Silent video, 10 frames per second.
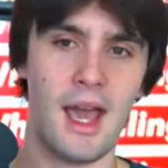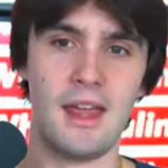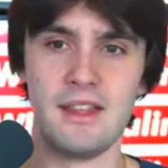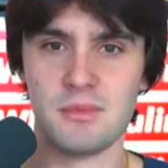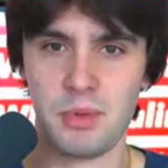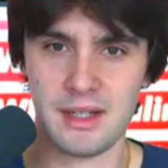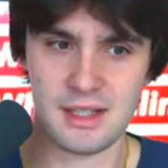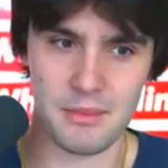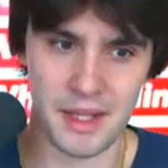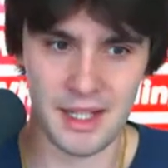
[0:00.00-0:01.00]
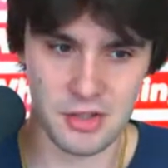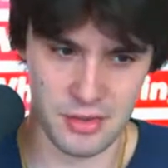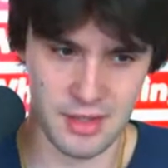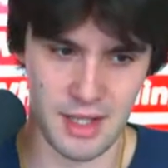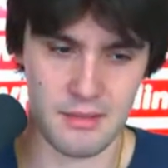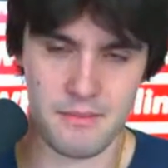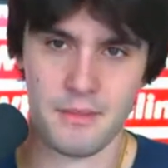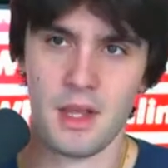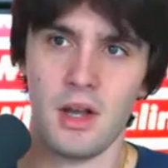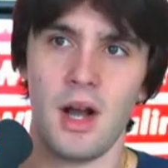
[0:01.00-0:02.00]
And this brings something interesting.
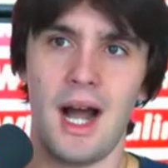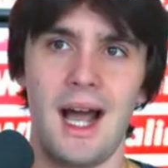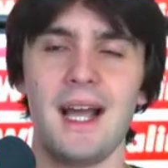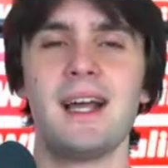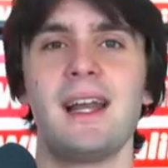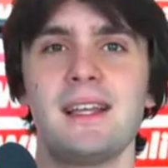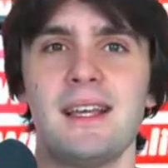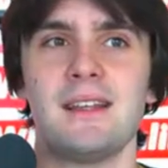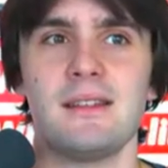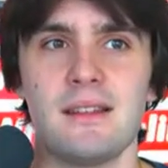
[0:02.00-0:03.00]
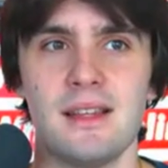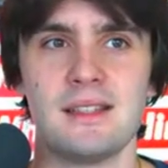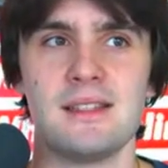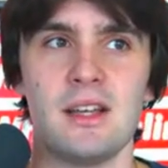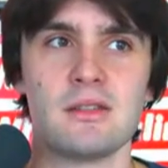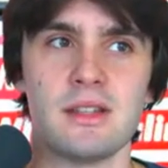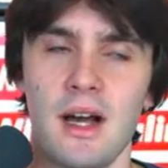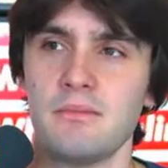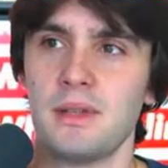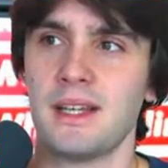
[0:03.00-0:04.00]
I got to get this deal
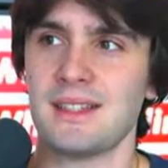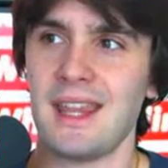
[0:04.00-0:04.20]
done because I